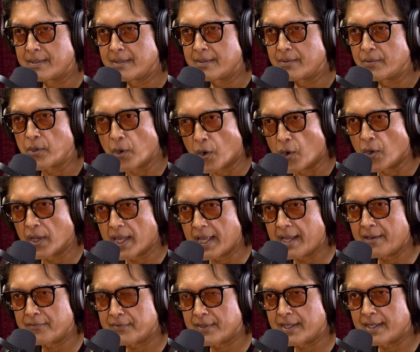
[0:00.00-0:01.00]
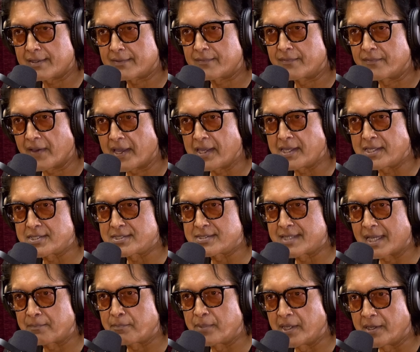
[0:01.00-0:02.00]
We all have that phase,
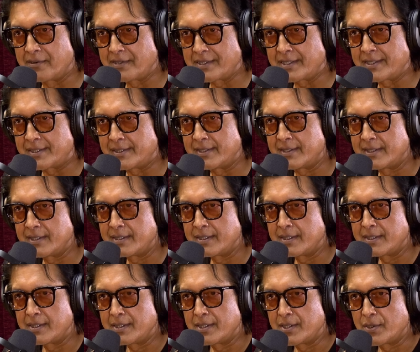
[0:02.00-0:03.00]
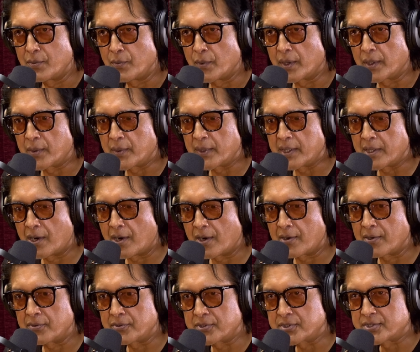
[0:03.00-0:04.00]
that period, where we
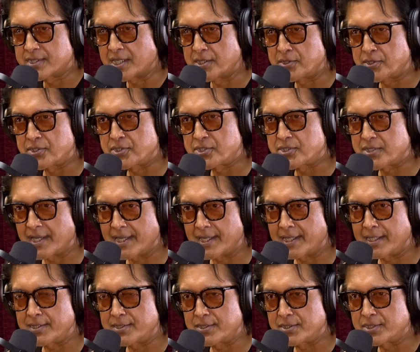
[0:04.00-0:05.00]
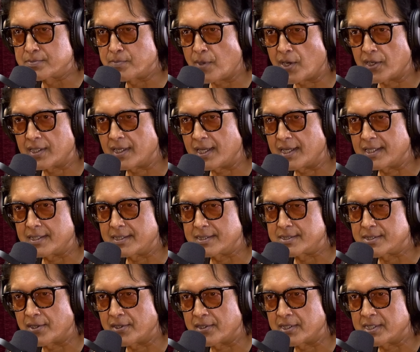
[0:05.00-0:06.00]
are on the center stage, the spotlight
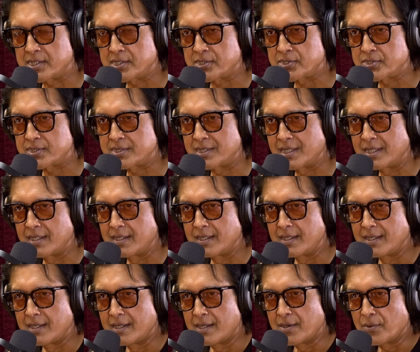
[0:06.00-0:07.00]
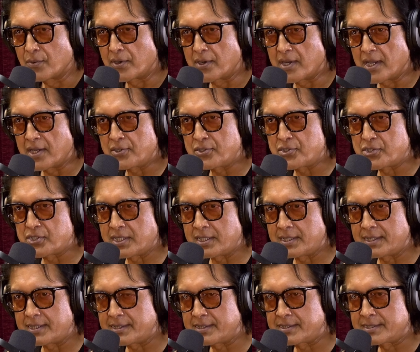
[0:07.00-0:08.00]
is on us, we're
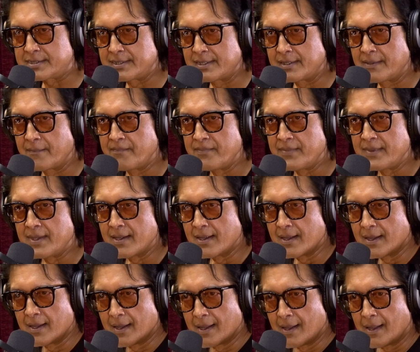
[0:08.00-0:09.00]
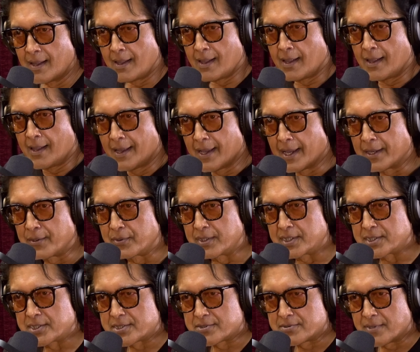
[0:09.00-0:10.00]
energized, and
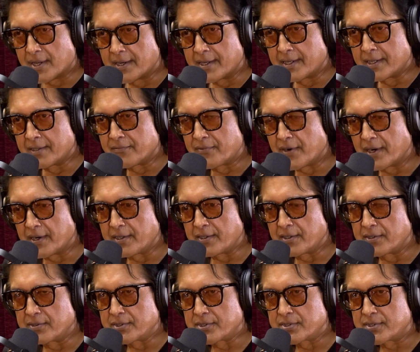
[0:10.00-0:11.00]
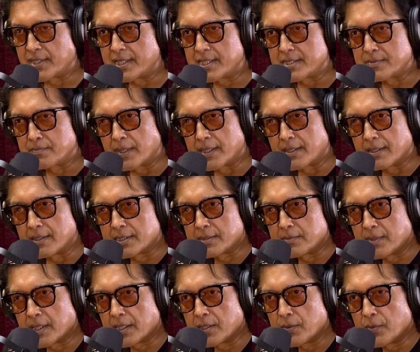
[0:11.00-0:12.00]
we're strutting and fretting on the stage. But
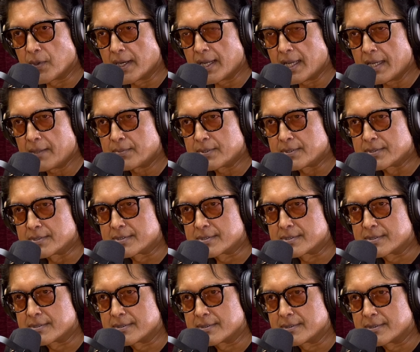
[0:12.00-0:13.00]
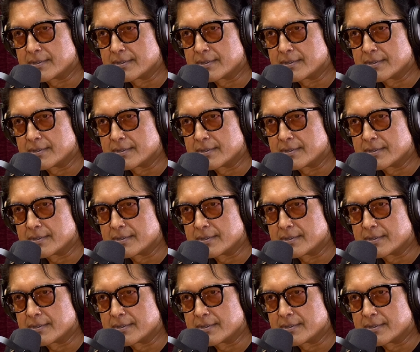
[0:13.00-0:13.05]
ultimately, what happens?